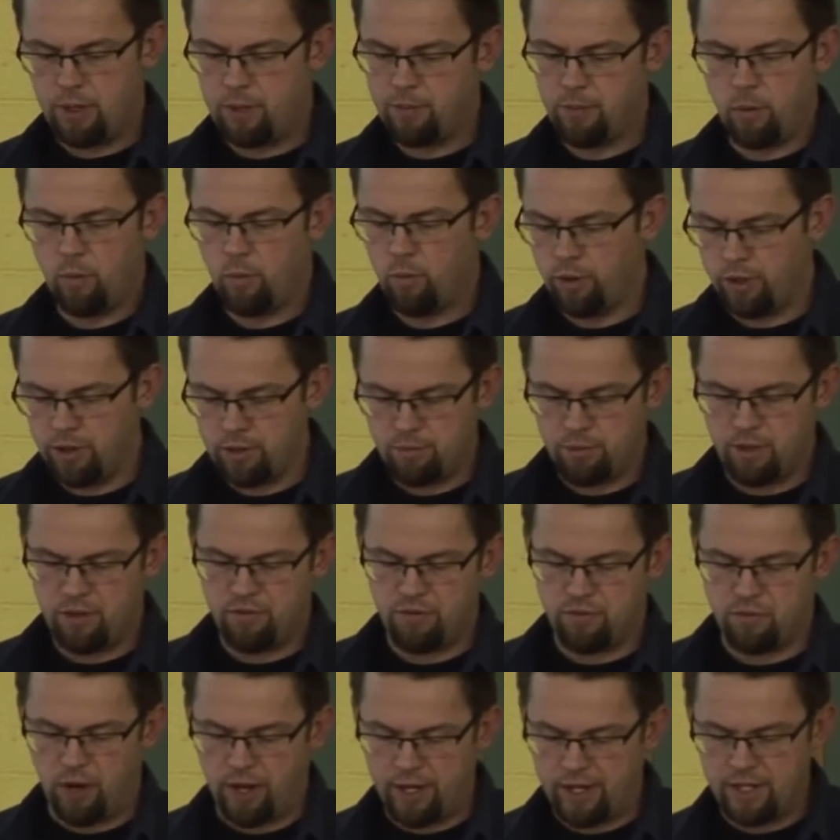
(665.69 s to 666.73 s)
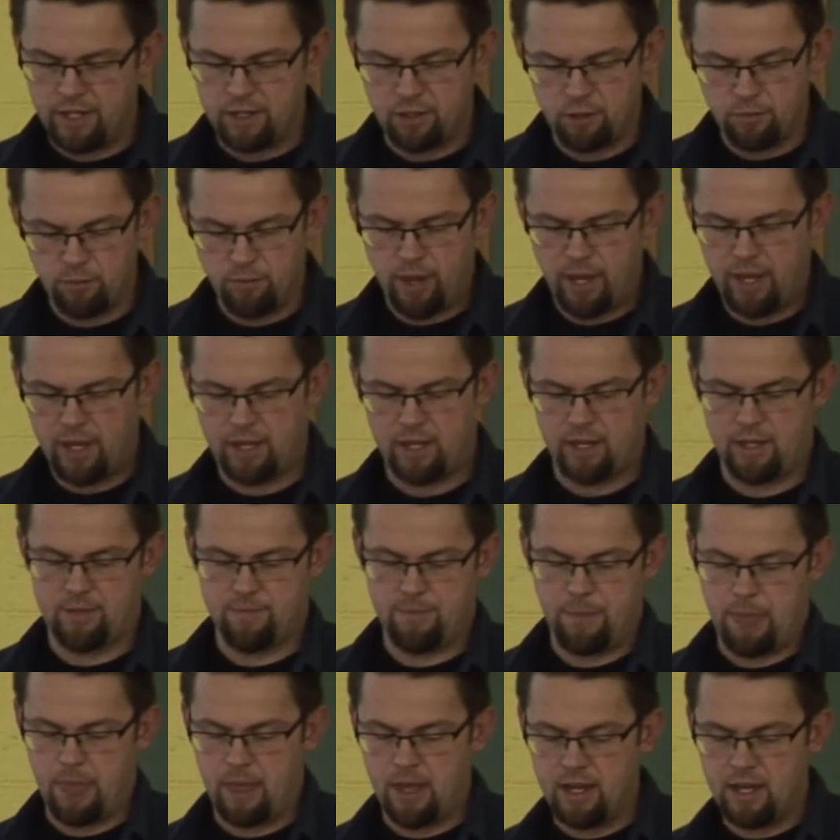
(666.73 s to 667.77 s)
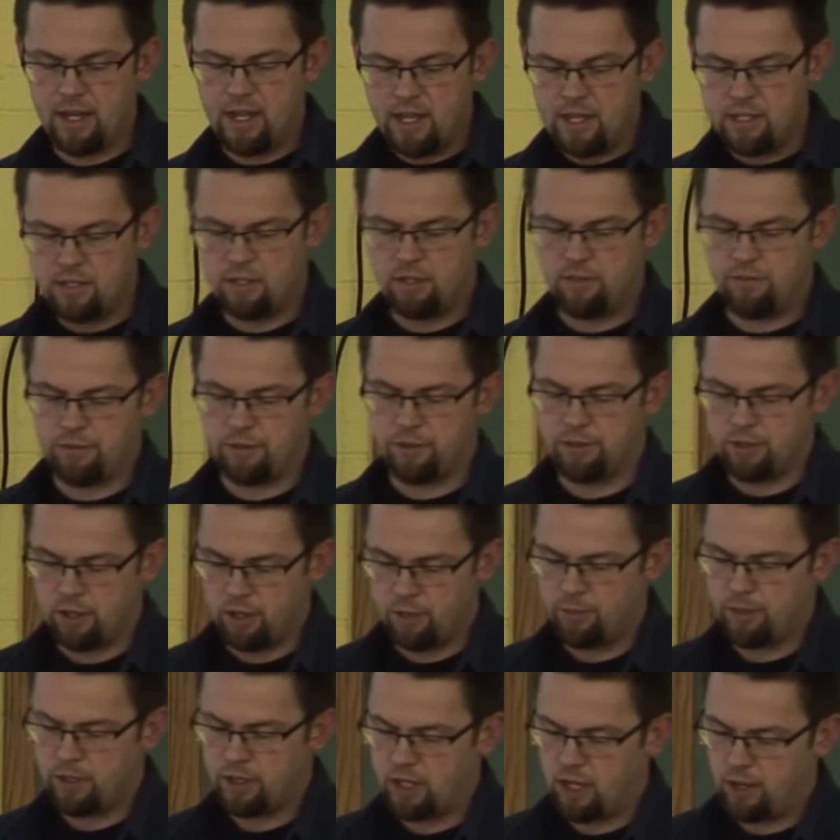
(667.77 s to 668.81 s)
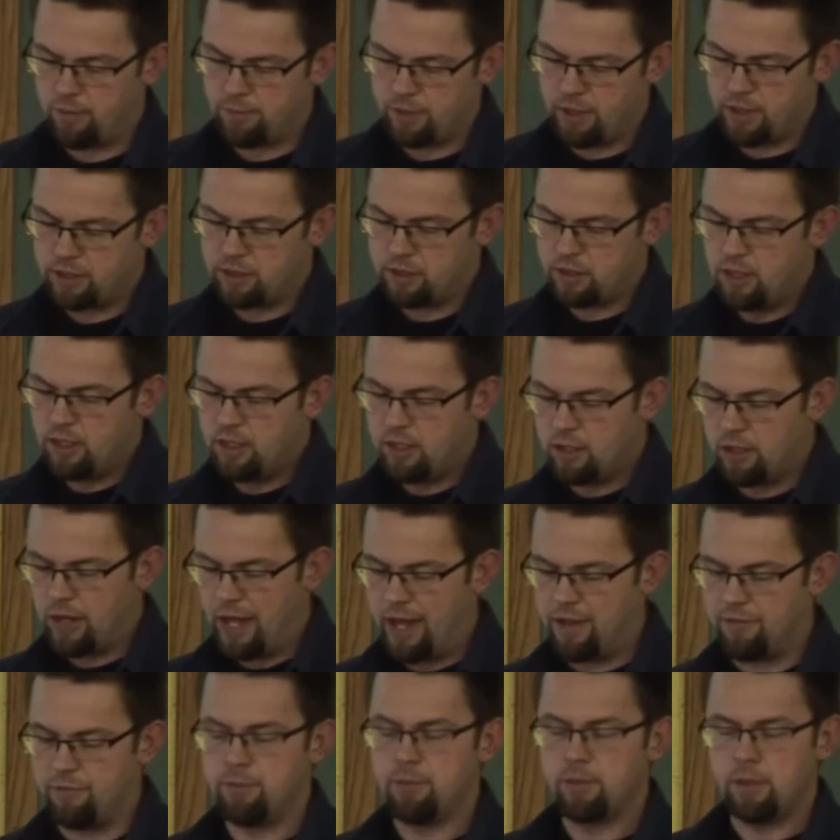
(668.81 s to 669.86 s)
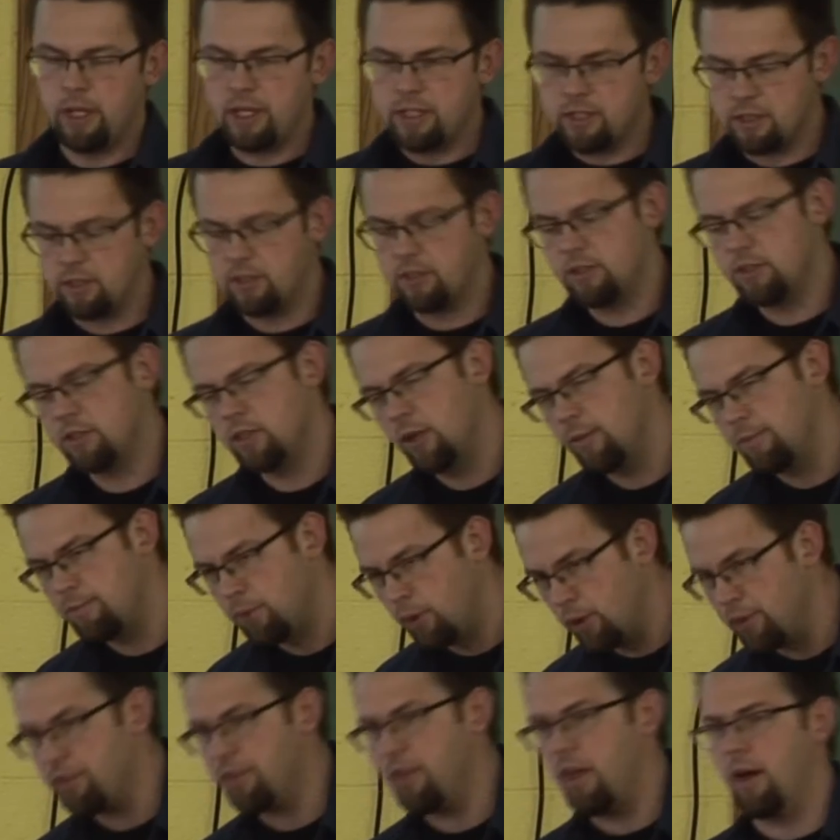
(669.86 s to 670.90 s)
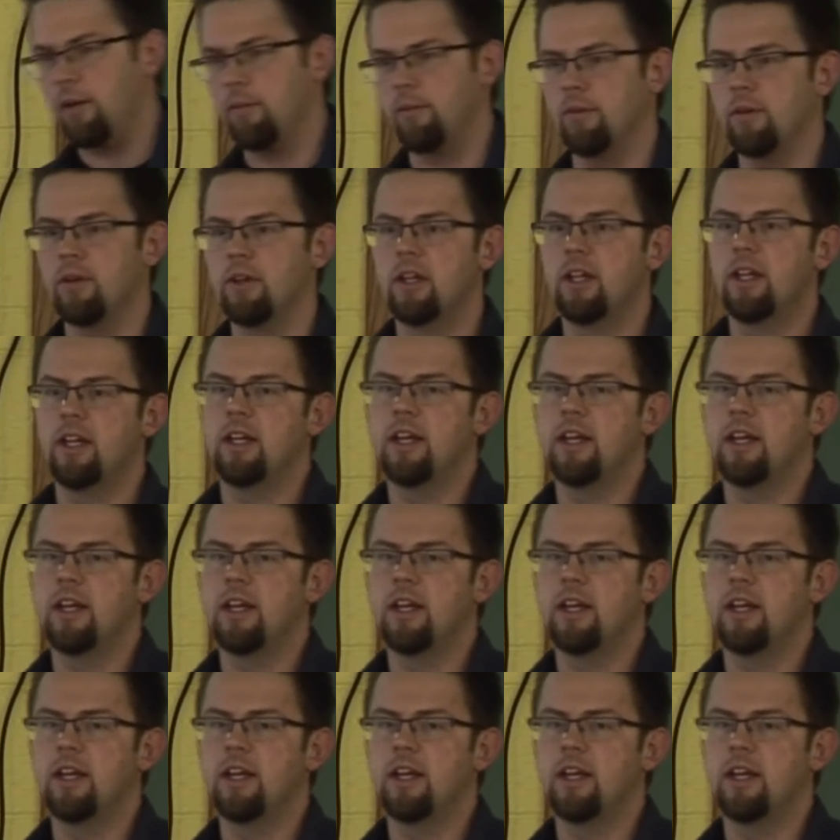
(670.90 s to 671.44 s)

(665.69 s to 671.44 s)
people wouldn't be fighting to make it easy for turbine companies to have places to put them